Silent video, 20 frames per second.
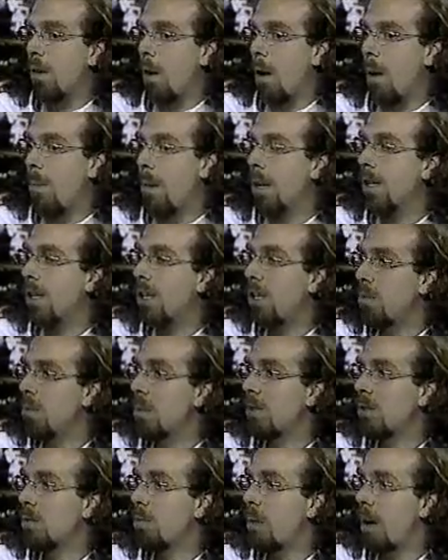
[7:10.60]
among
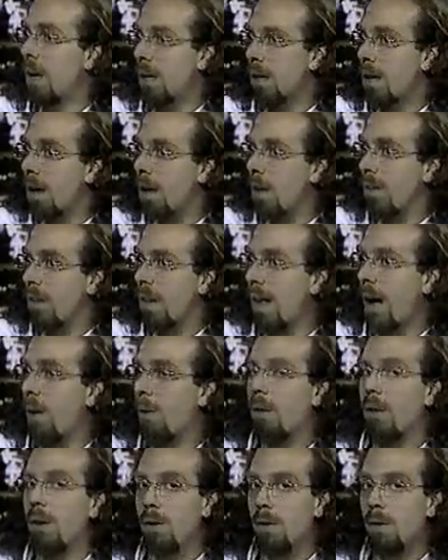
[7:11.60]
humans might
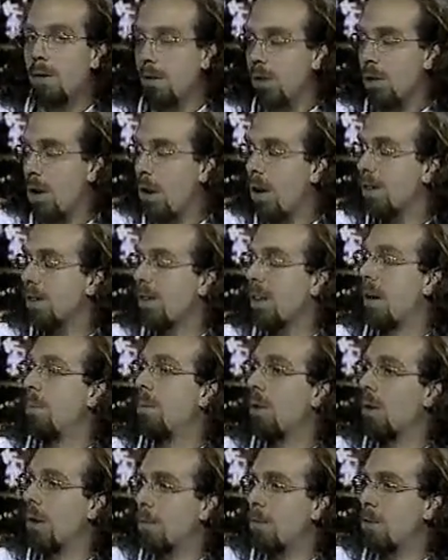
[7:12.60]
allow or cause that
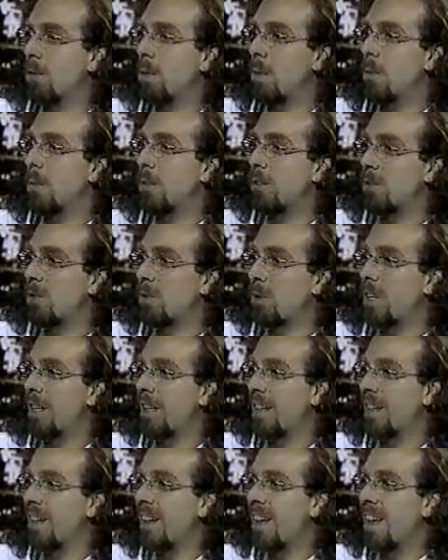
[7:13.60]
program to be
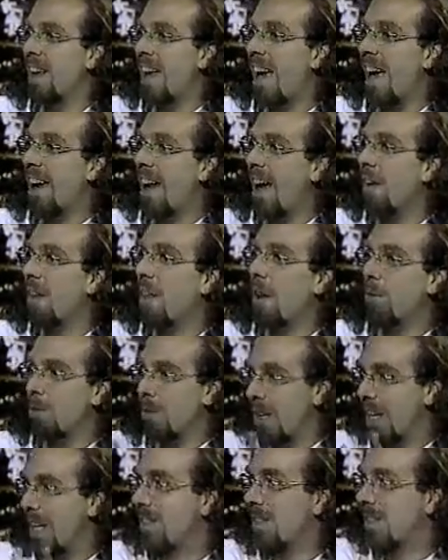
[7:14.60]
mistreated, and how that
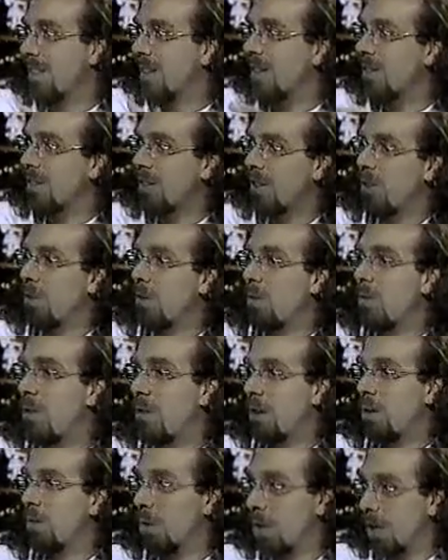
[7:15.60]
relates to
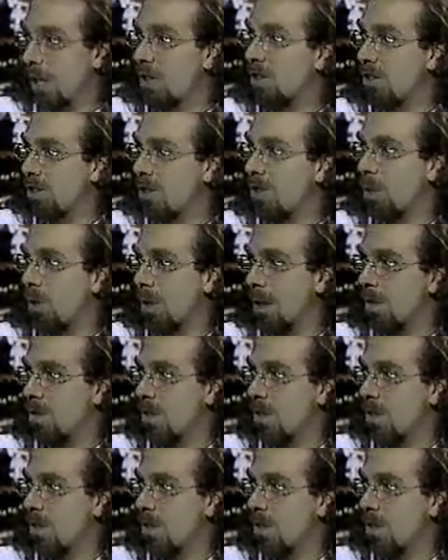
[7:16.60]
the religious story of